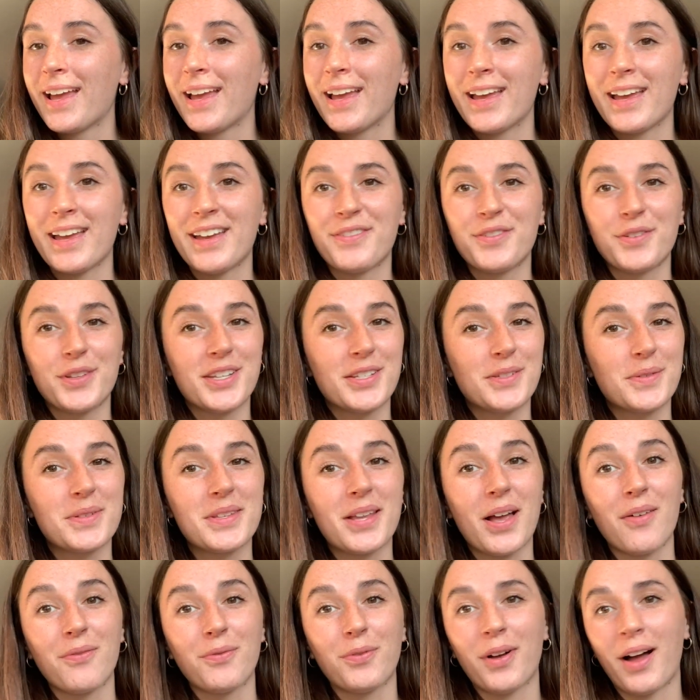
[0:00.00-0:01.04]
if this was
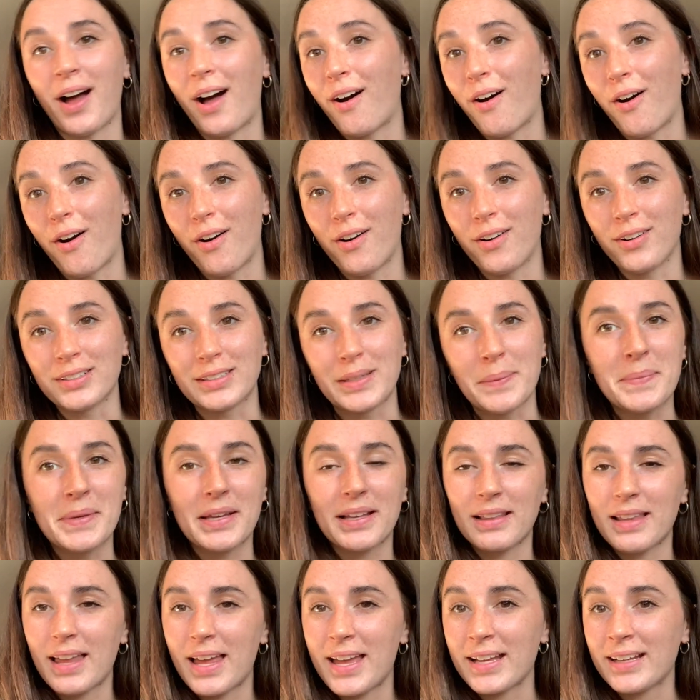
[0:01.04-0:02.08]
helpful at all, give me a
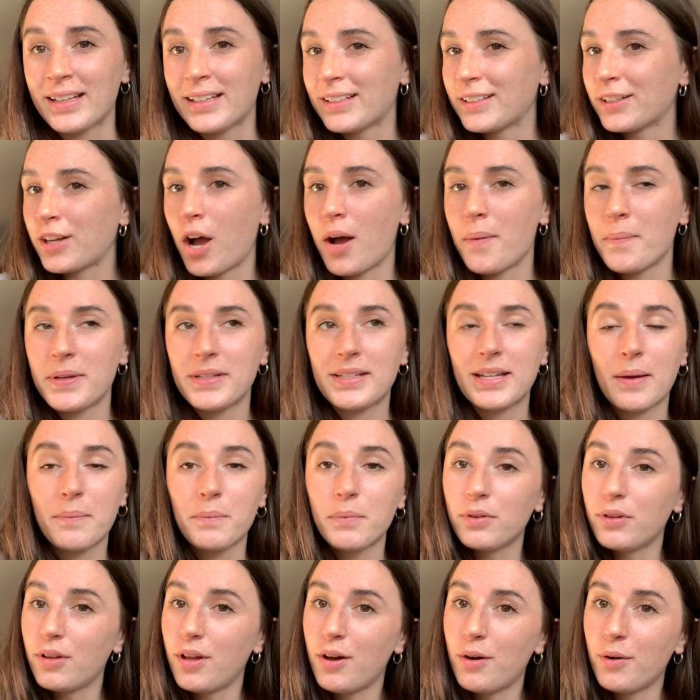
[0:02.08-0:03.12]
like, comment down
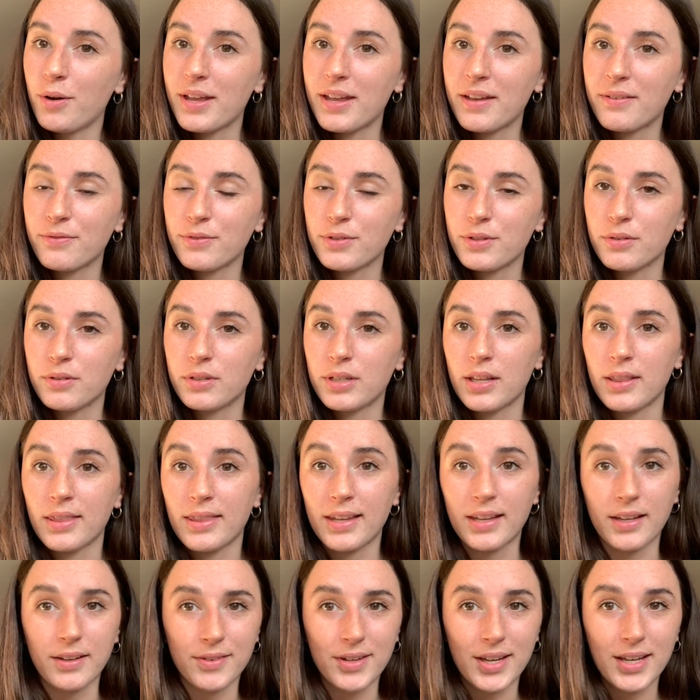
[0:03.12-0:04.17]
below if you can
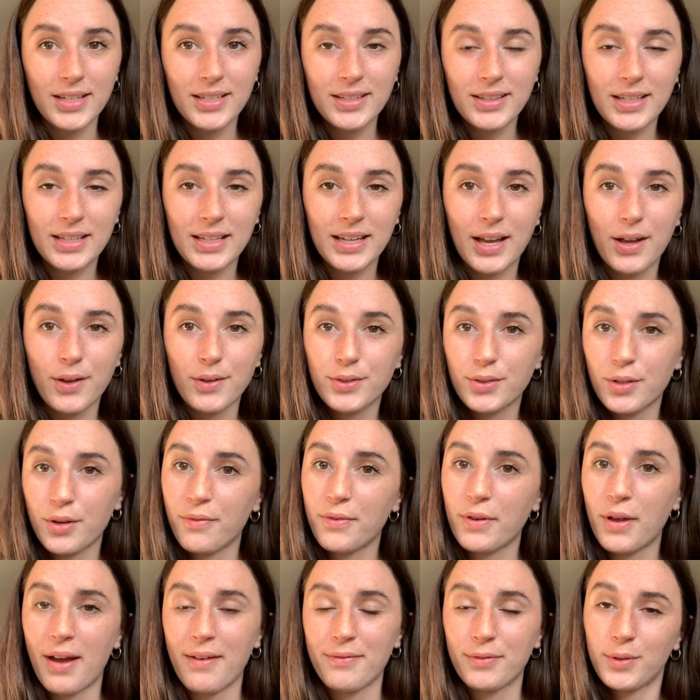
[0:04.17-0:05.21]
think of anything else, or if
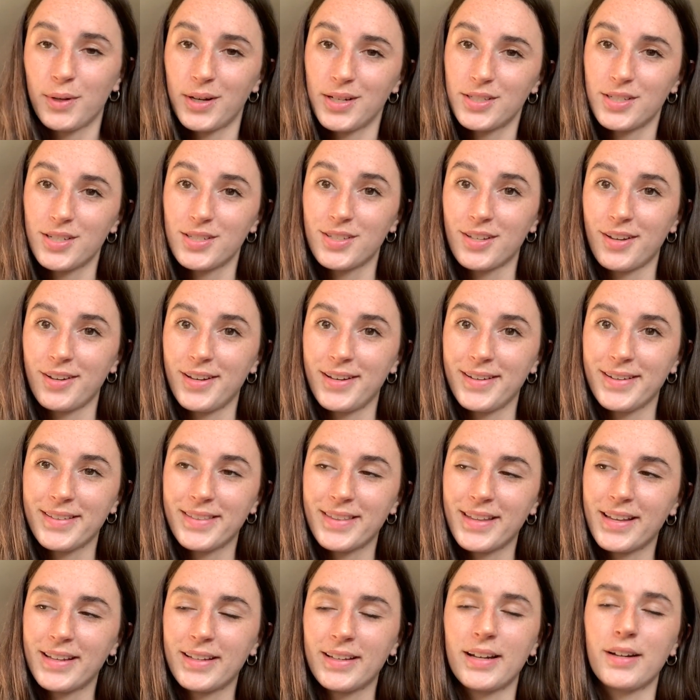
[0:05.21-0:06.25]
you have questions on
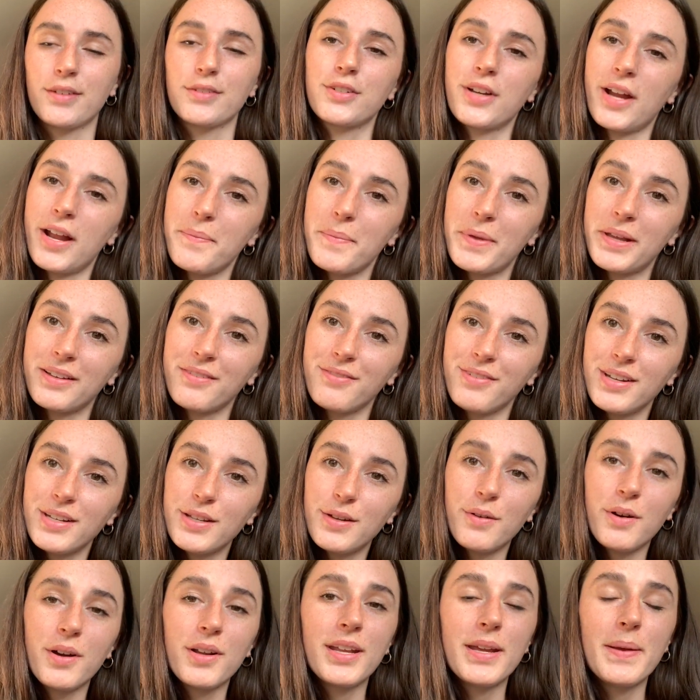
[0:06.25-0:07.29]
anything, and I'll try to make a video
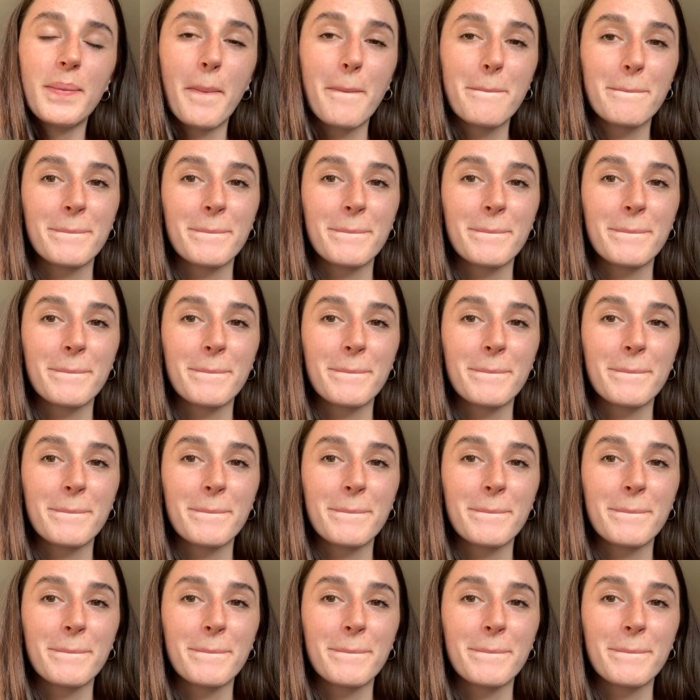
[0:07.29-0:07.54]
on it.